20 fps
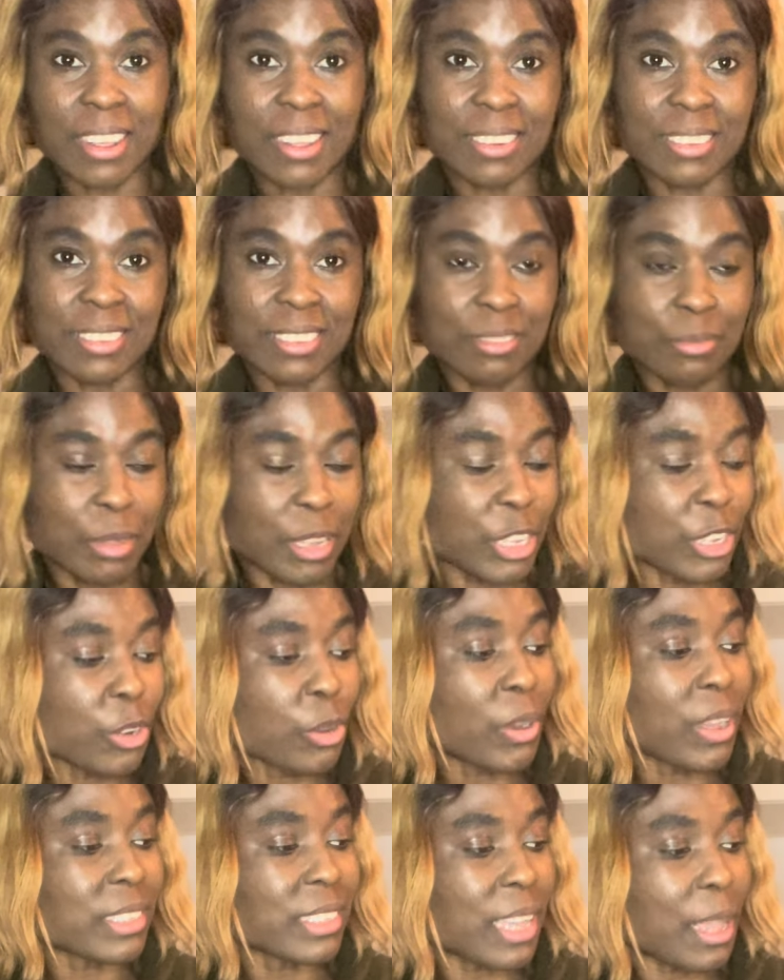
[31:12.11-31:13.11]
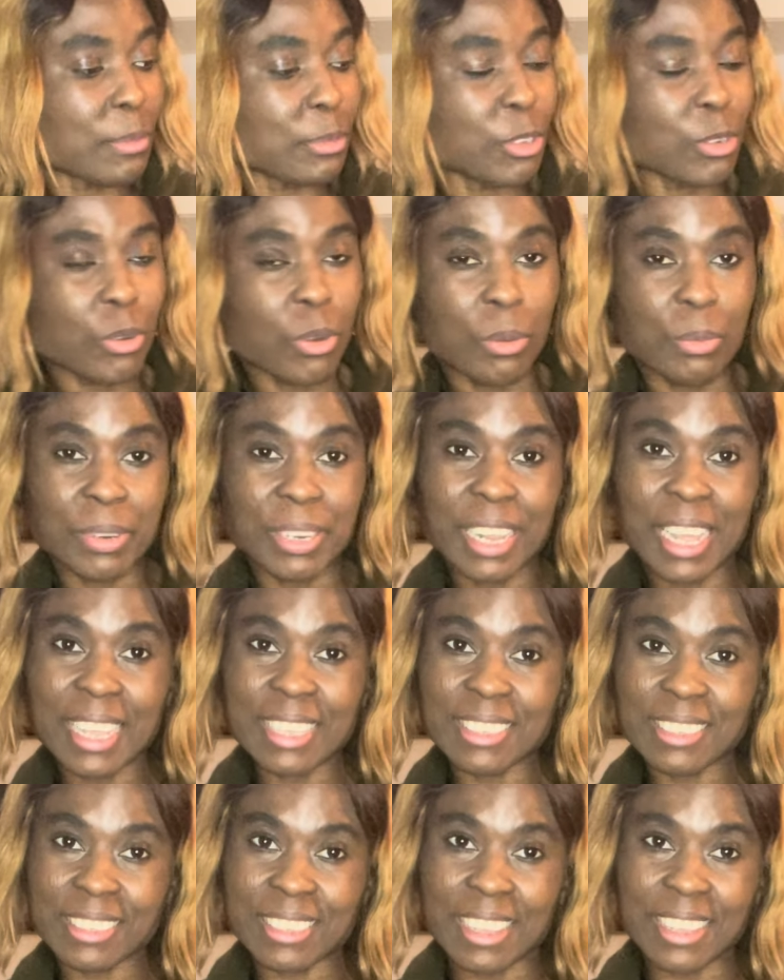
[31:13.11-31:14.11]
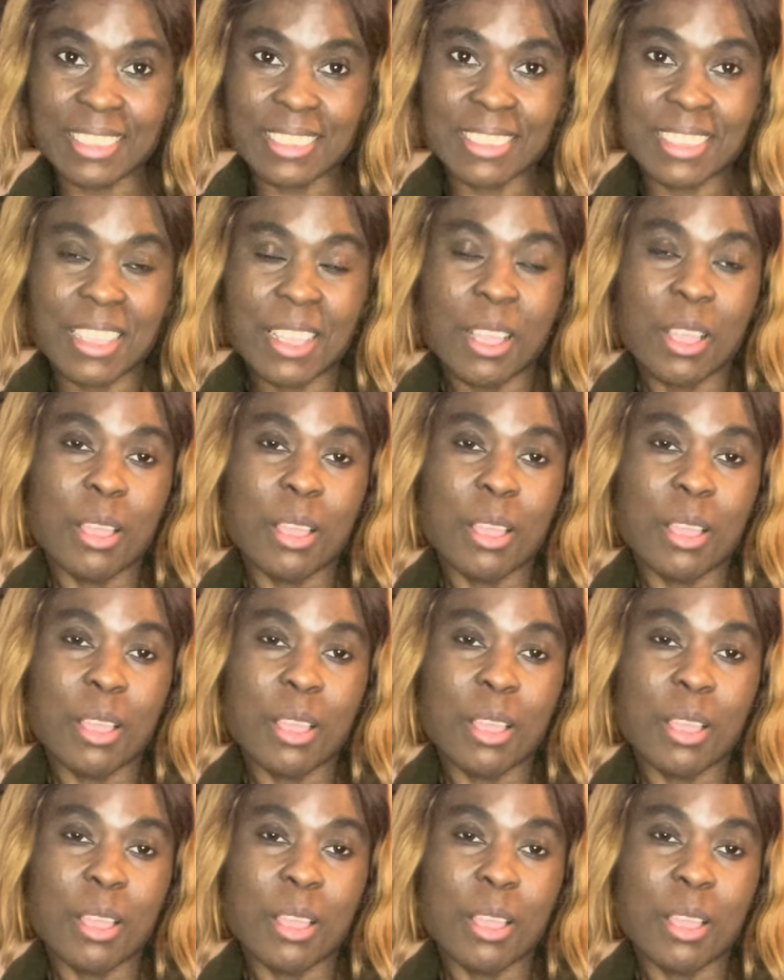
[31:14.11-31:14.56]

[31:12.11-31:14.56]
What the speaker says: And you know, at times you commonize things,